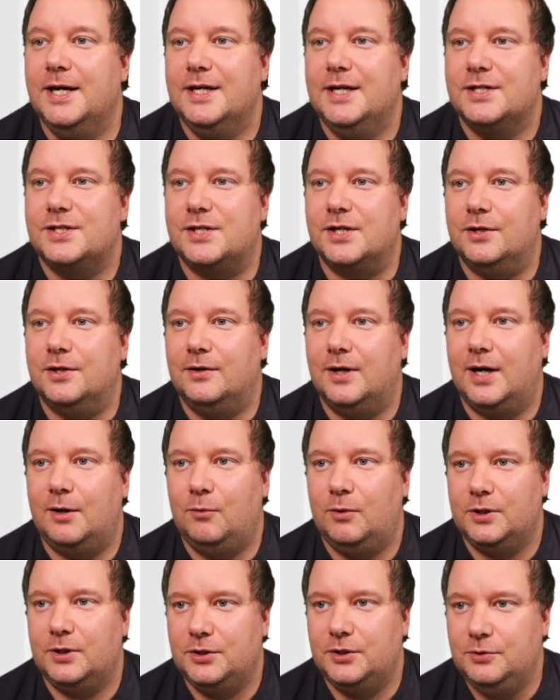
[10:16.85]
So I
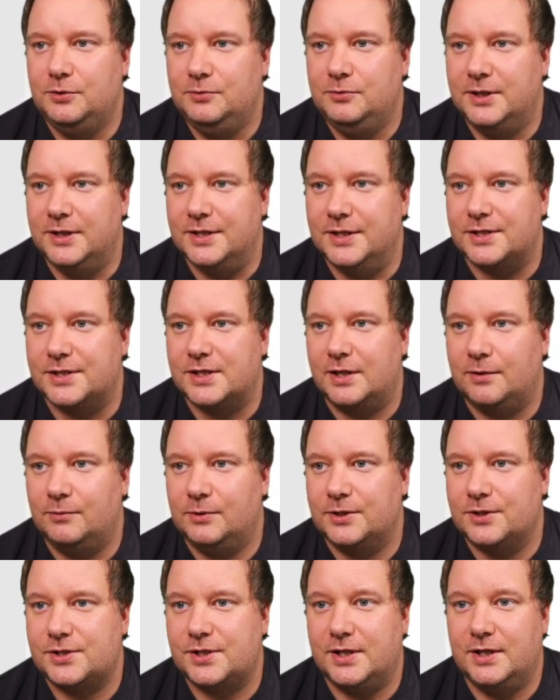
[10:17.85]
want to do this. I
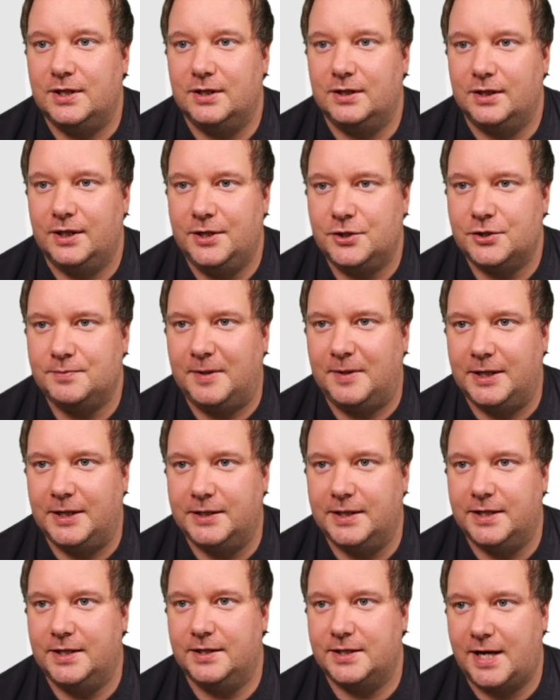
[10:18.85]
want to say, here's my
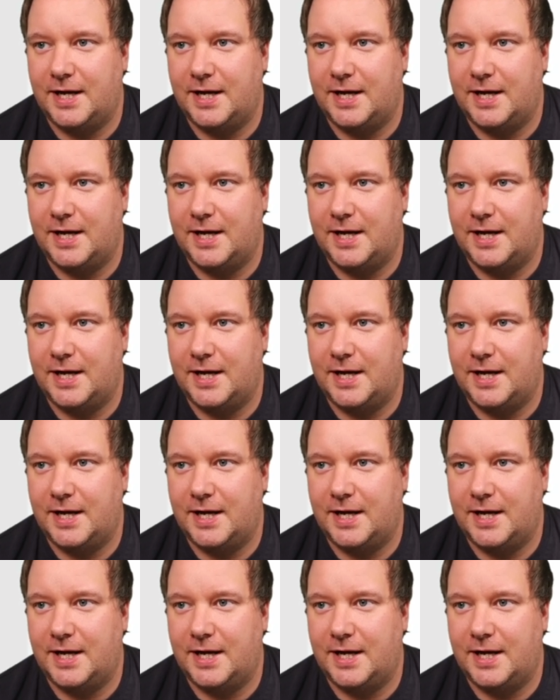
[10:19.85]
date.